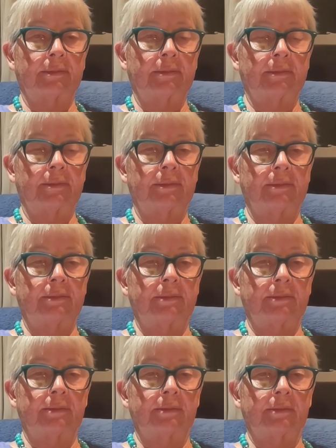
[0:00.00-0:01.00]

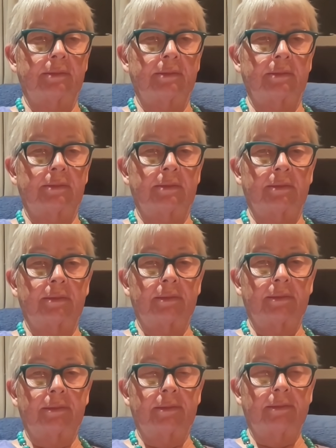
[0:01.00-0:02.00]

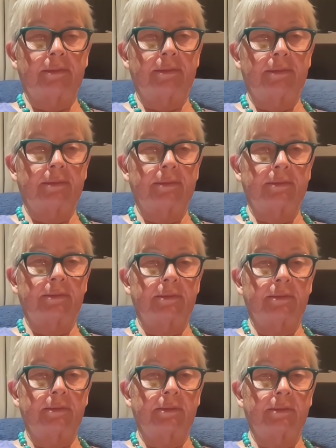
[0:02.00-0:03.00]

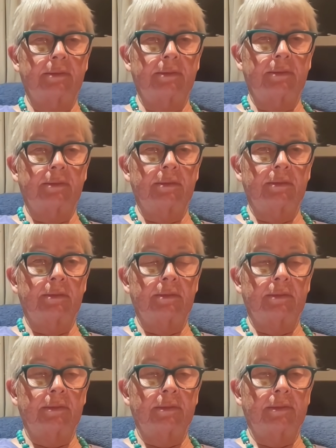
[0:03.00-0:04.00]

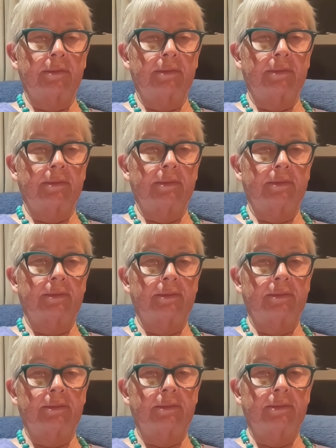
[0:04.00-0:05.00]

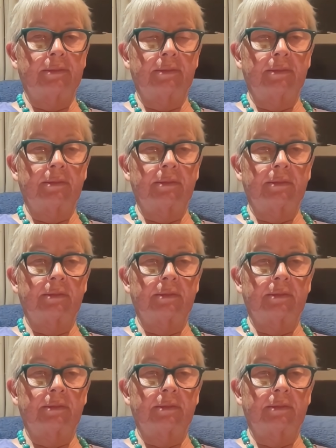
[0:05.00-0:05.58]
No words are spoken by the person on screen.